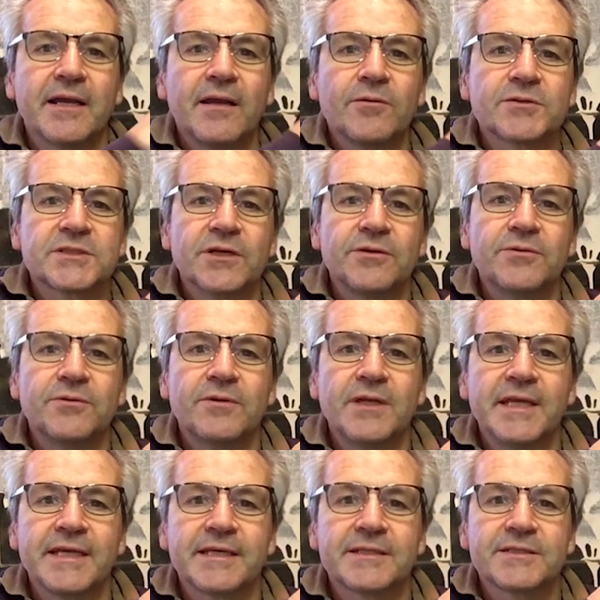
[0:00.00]
I'll also
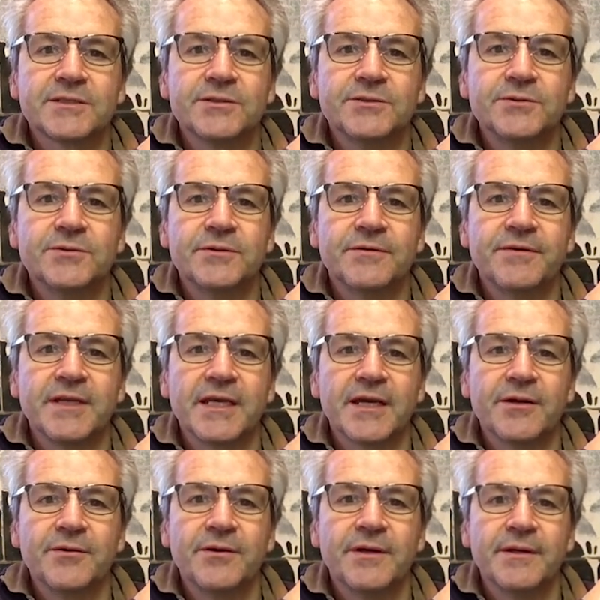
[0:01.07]
link to the
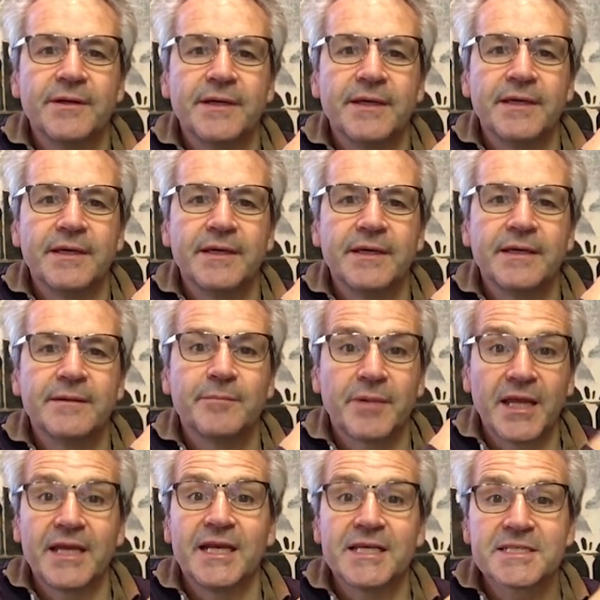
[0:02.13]
video
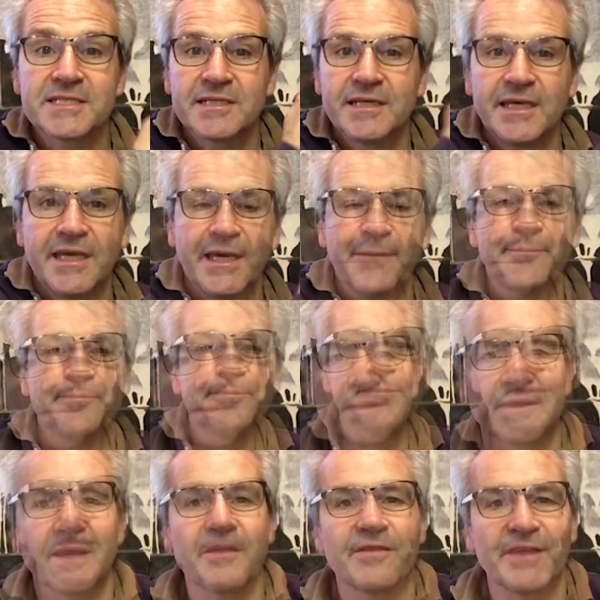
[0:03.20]
playlist here.
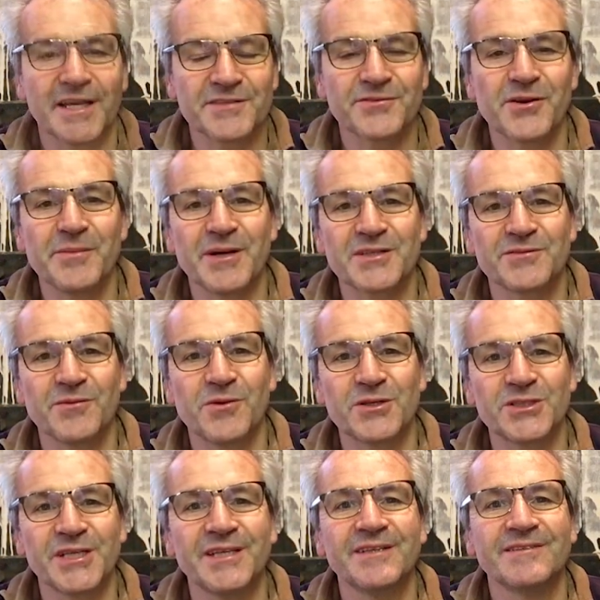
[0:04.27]
Thanks very much for
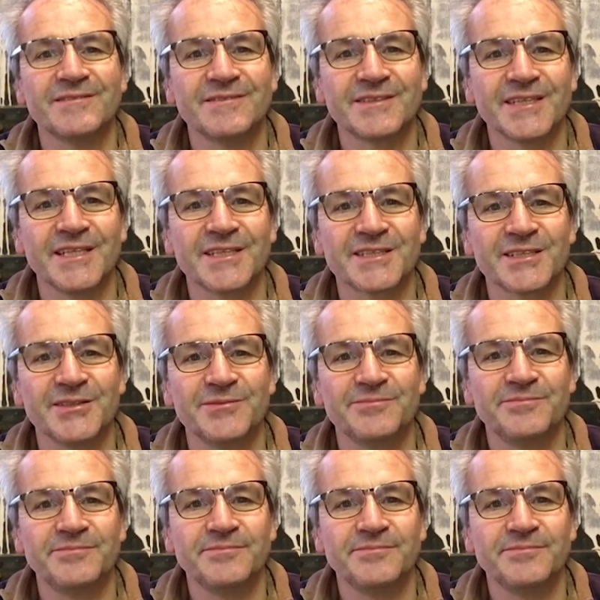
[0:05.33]
watching. See you soon.